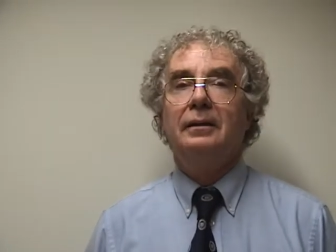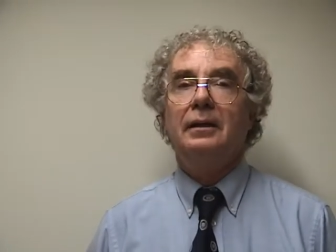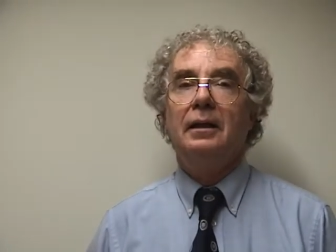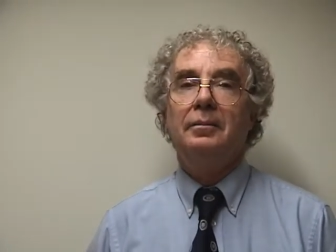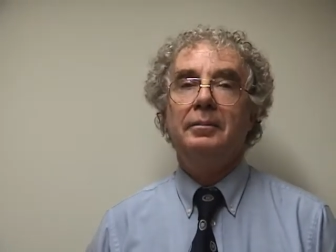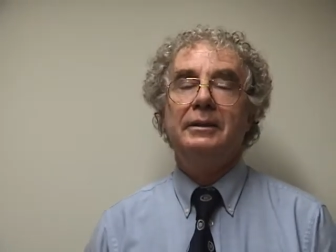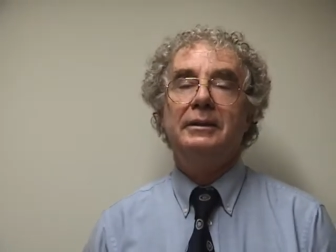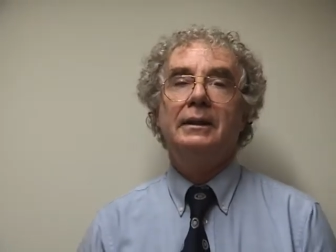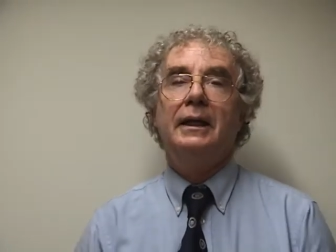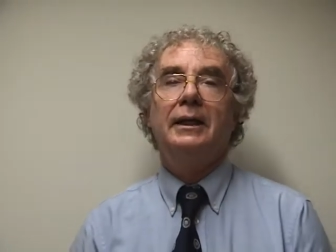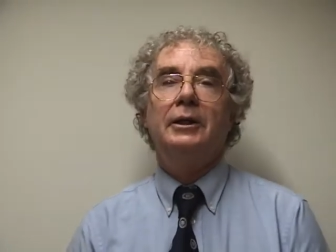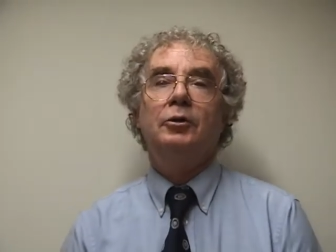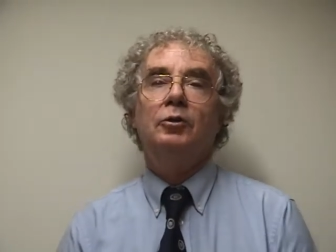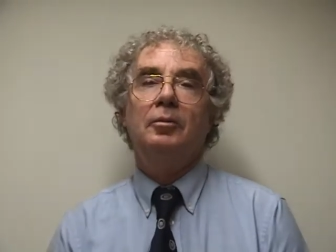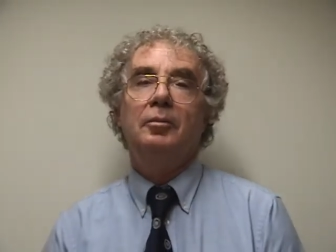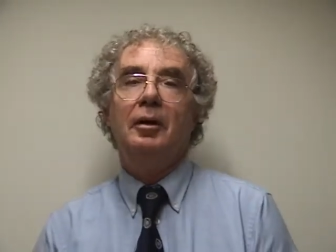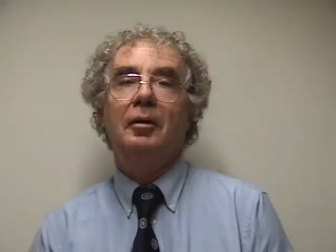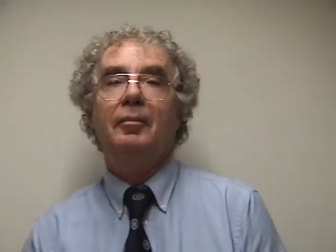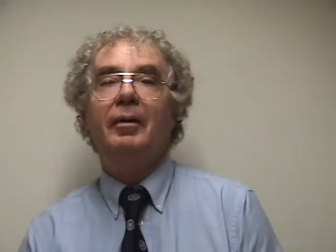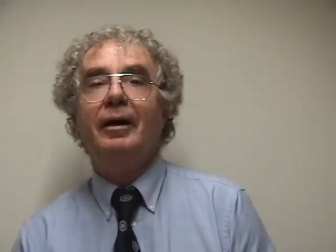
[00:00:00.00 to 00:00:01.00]
Let me tell you
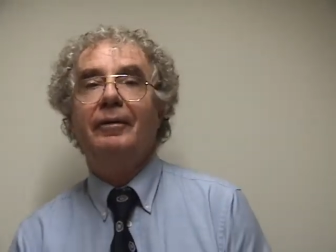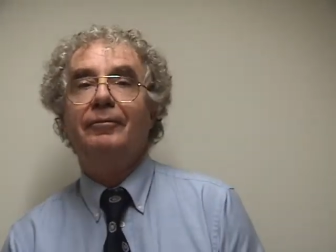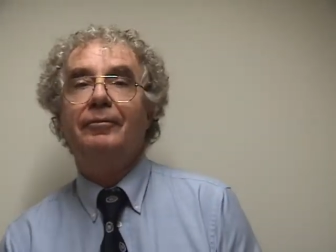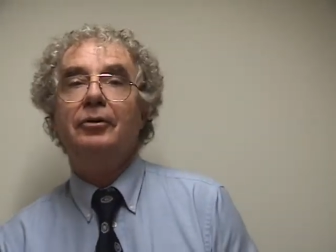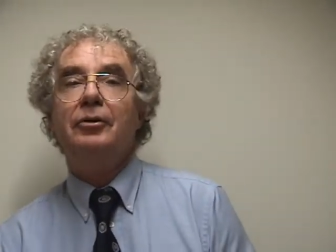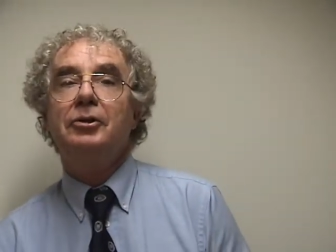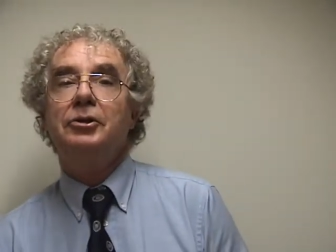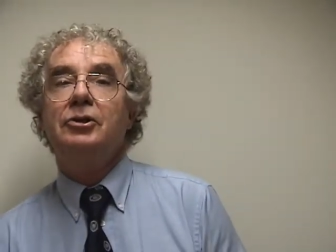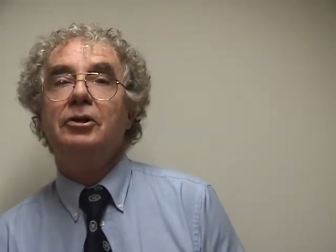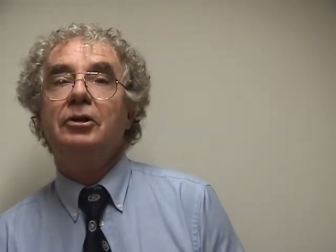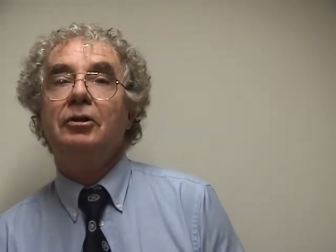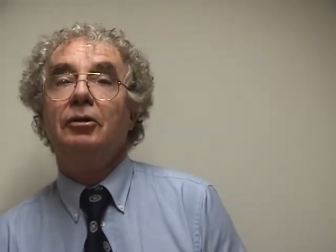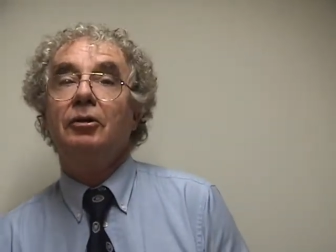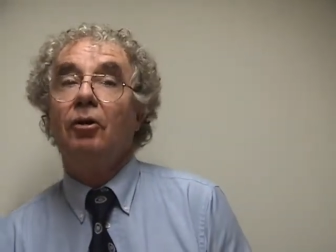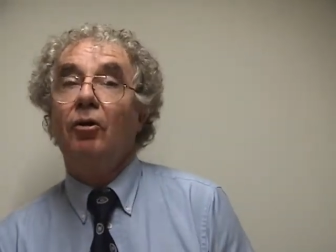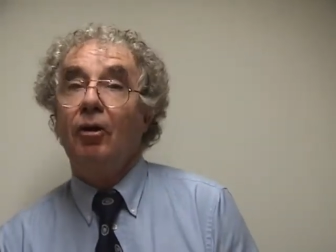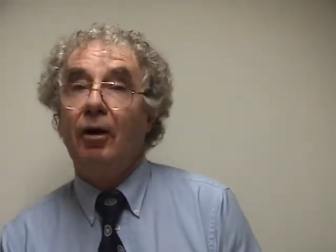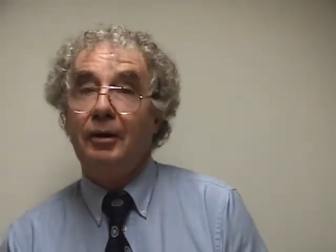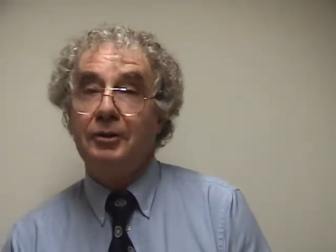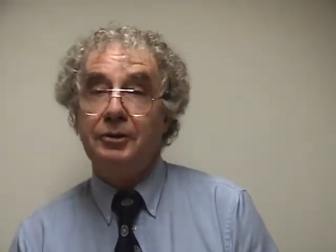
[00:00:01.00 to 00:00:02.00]
about my first year
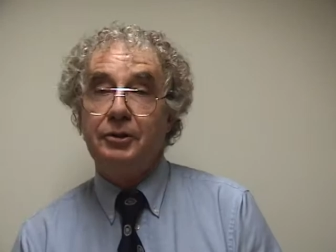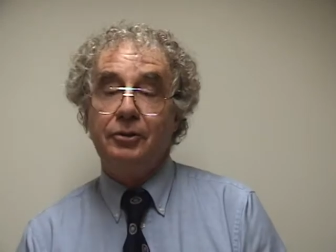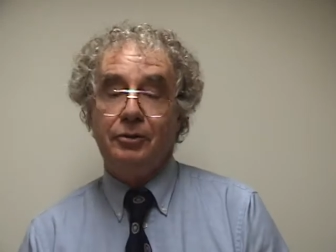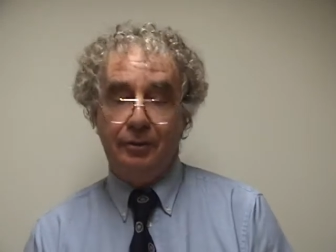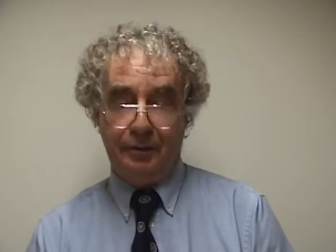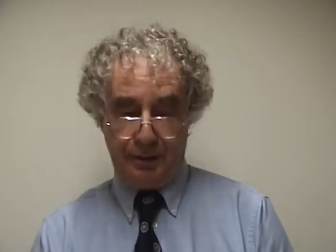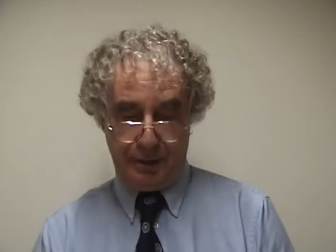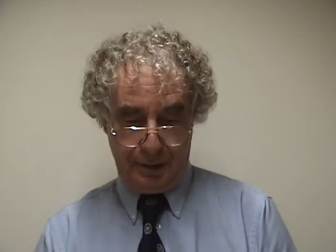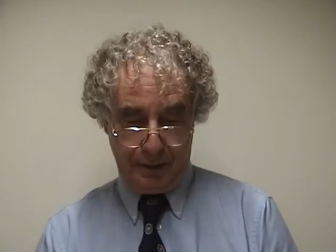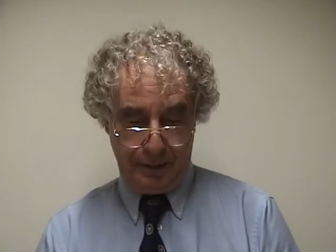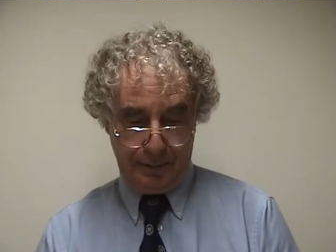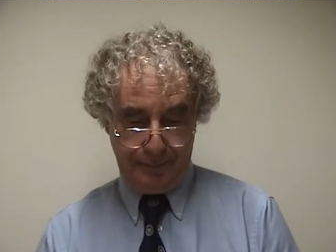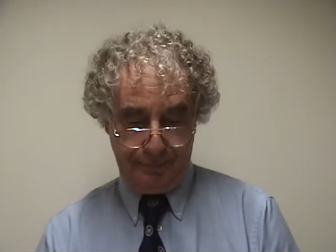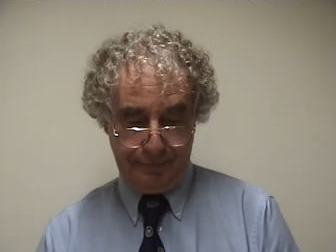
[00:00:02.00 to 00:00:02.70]
law students.